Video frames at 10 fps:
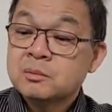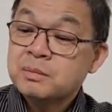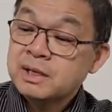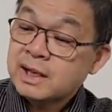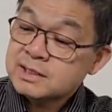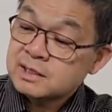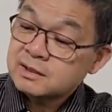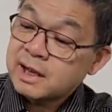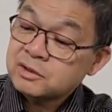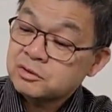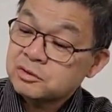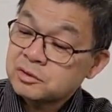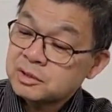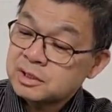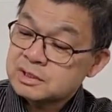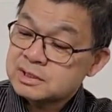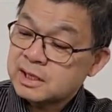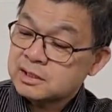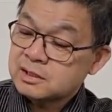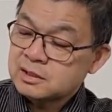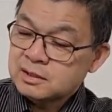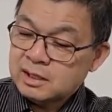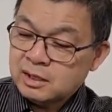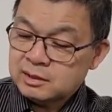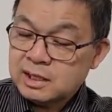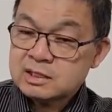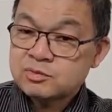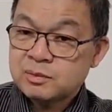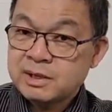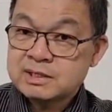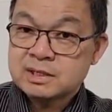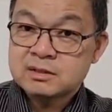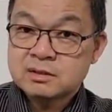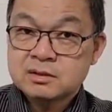but it has a liner inside, and that's what makes it